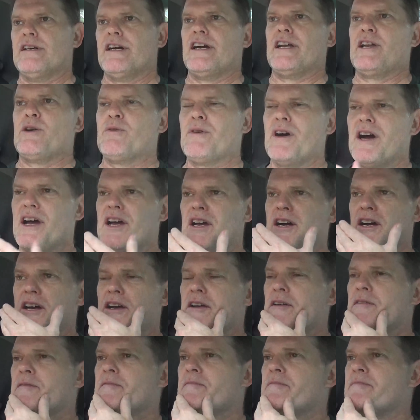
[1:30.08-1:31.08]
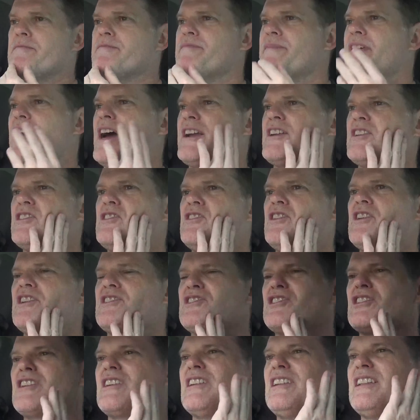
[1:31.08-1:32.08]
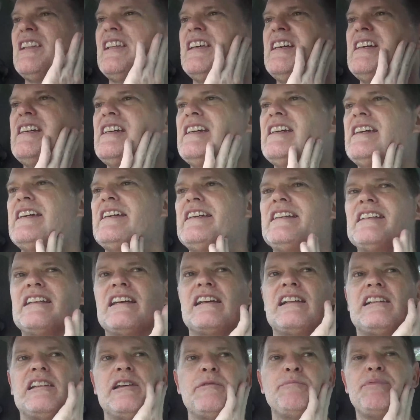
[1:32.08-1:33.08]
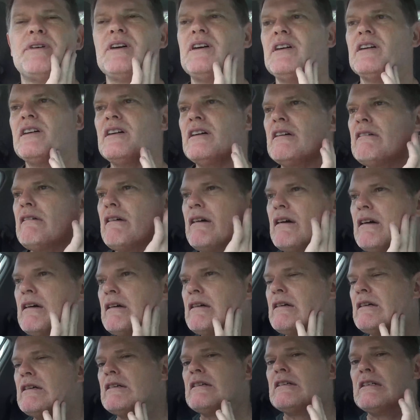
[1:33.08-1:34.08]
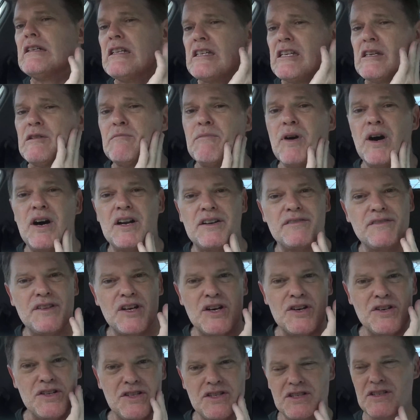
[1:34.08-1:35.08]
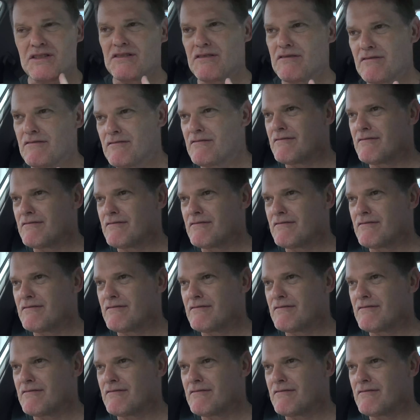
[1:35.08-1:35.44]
Anyway, I had a nice clean clipper, you might have noticed.